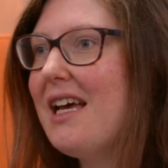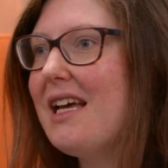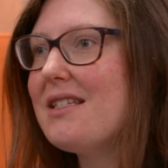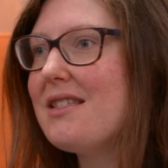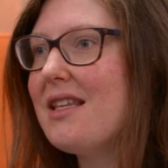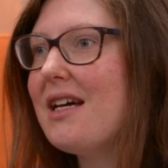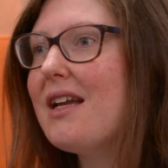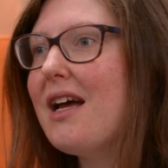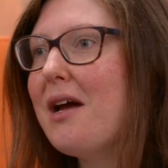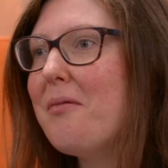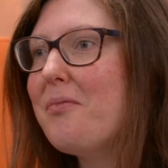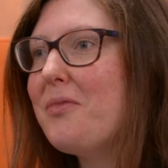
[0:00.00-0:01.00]
is that
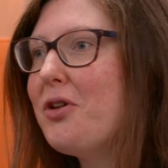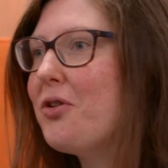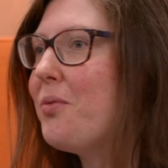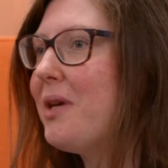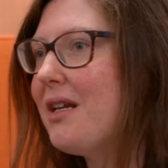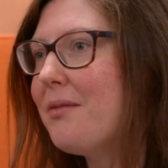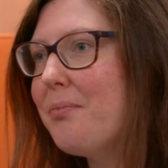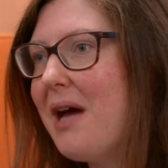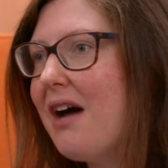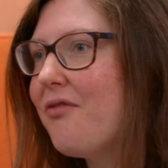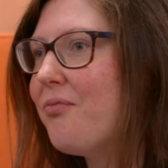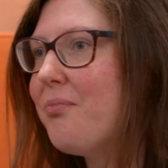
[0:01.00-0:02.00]
um, you know, we can
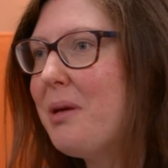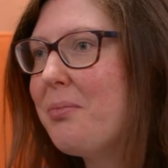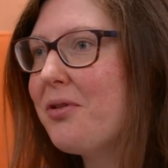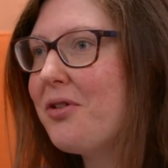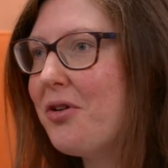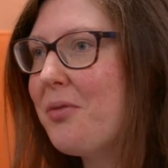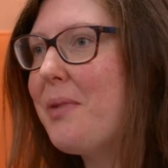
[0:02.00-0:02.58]
have people who are